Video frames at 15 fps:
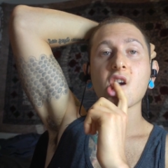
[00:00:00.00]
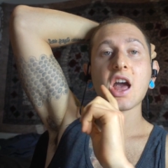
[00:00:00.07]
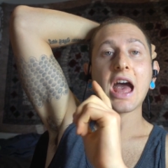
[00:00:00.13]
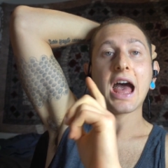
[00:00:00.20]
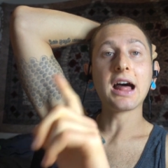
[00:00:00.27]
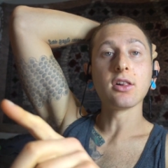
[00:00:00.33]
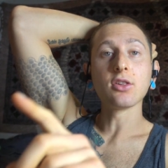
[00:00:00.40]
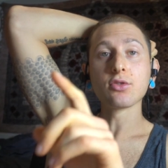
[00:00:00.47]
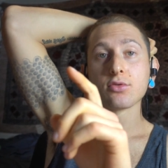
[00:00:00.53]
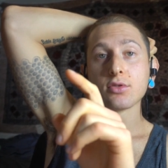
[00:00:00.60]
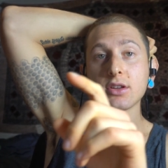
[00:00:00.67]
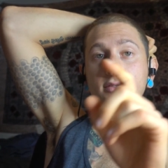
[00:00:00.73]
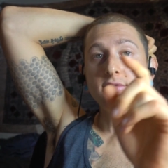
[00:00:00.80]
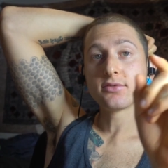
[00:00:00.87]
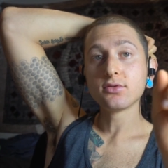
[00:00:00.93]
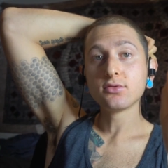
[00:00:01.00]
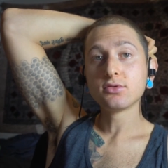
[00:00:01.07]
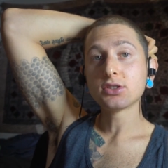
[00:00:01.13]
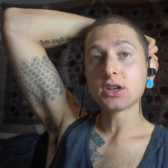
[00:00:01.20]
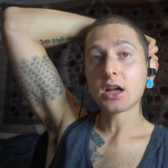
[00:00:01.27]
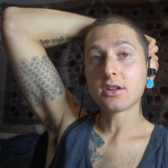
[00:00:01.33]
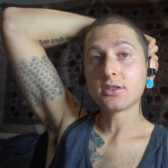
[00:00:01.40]
Calorie food
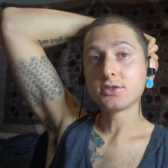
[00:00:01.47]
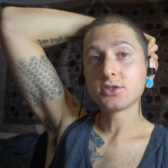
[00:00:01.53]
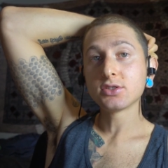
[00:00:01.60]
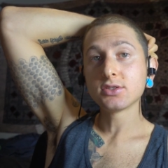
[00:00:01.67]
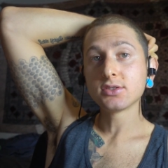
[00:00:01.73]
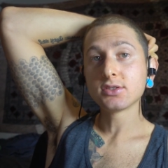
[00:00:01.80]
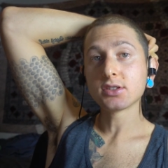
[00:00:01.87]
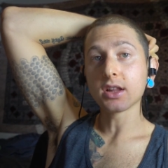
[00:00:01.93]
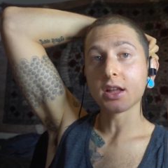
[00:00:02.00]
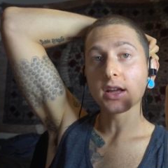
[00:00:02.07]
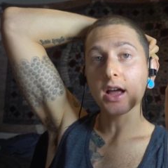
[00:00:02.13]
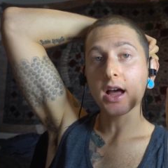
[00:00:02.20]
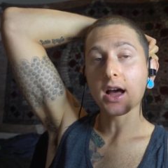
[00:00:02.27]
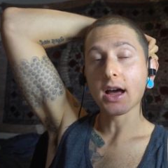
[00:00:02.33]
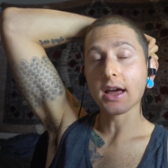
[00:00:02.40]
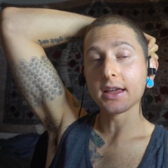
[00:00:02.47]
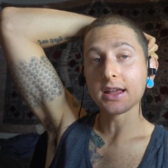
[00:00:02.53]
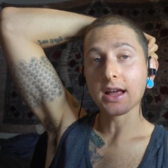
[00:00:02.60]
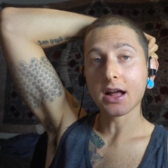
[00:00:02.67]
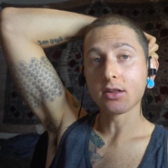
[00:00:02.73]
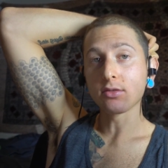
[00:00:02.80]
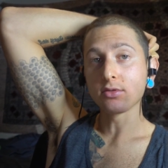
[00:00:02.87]
challenges, like high
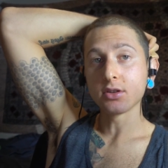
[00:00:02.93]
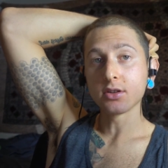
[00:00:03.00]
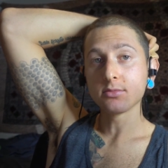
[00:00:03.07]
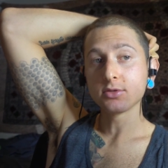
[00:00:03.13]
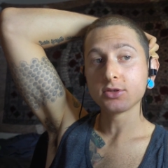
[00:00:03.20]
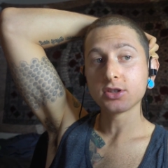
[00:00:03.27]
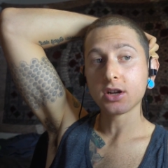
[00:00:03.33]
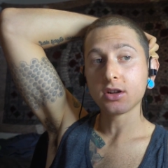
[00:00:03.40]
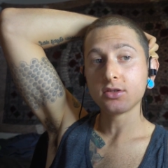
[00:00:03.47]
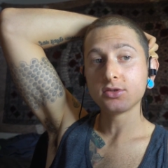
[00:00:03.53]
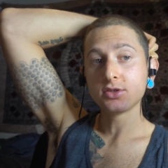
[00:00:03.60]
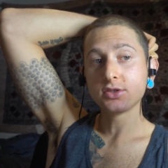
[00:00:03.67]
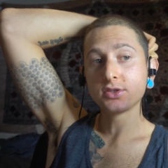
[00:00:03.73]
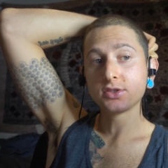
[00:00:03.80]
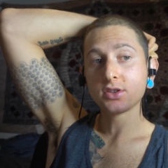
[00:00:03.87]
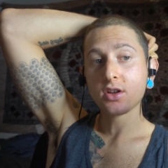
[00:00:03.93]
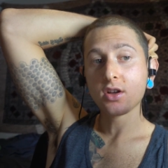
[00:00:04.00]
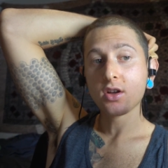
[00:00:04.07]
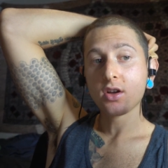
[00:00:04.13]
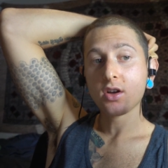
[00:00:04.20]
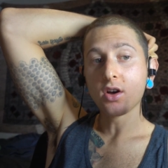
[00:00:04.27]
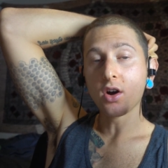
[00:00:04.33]
calorie number challenges,
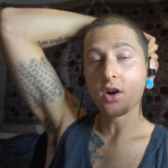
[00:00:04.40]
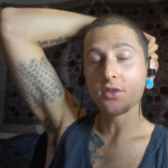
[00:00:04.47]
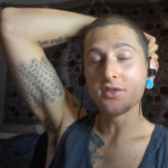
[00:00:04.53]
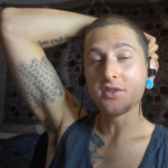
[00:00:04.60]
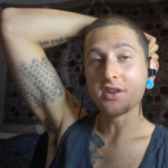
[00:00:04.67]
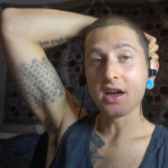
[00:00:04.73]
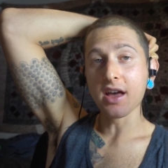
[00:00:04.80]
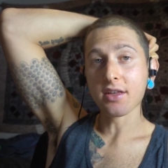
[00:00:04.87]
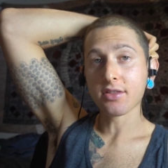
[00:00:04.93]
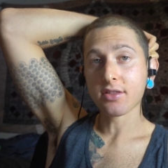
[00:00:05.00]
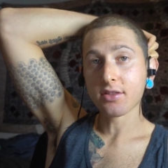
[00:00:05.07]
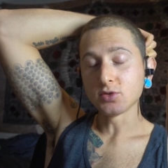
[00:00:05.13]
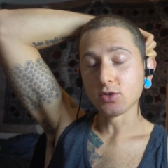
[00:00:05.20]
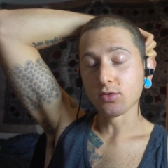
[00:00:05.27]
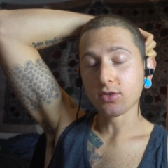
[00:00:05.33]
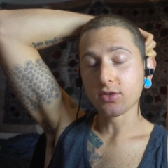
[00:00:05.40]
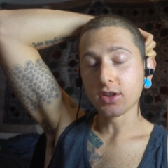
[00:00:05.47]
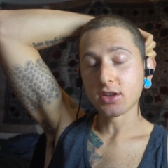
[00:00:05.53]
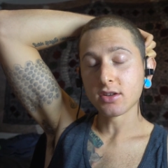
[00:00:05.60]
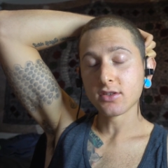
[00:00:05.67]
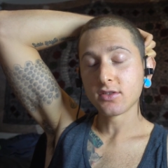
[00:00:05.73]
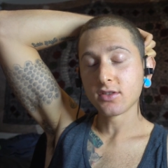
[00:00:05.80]
are death. You
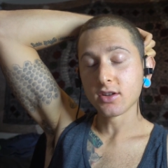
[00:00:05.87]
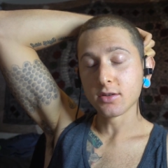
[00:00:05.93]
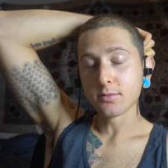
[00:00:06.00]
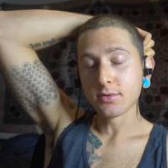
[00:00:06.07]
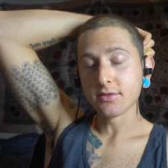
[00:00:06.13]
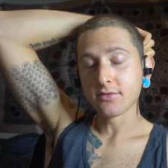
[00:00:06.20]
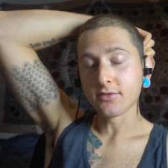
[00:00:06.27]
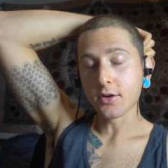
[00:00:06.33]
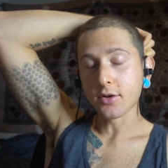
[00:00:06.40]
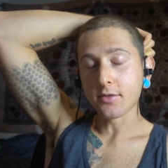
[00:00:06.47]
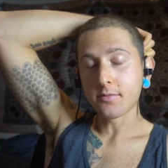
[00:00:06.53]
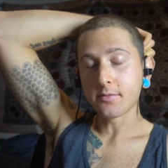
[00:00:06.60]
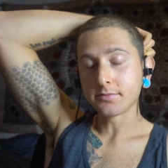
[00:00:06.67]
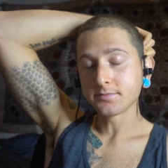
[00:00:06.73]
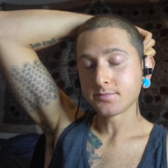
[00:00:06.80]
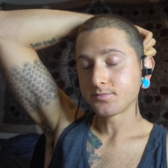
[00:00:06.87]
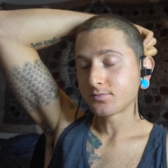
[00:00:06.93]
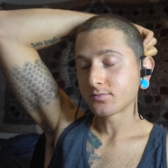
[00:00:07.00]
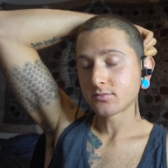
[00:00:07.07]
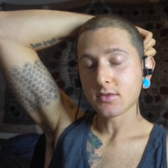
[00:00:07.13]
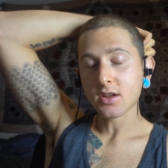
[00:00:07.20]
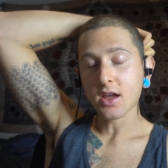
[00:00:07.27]
think it's gonna be fun,
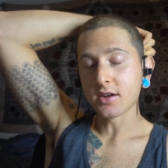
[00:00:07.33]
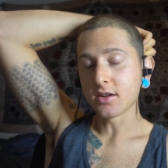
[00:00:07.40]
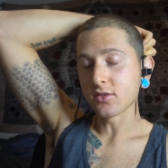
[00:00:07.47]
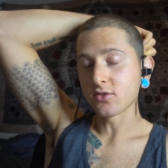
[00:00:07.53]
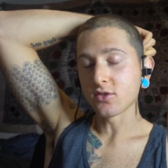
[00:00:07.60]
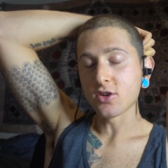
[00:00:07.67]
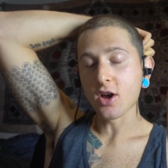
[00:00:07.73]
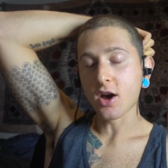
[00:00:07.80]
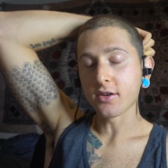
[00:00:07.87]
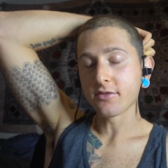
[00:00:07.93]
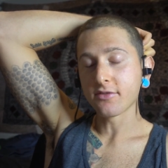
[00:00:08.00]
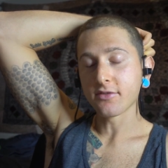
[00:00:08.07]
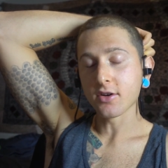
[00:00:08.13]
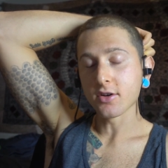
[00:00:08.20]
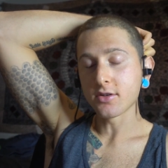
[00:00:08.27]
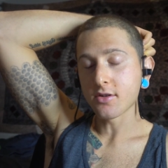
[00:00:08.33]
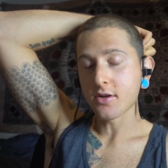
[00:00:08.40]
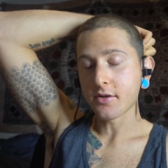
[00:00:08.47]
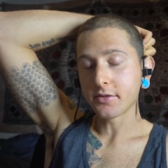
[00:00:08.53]
and it's not fun.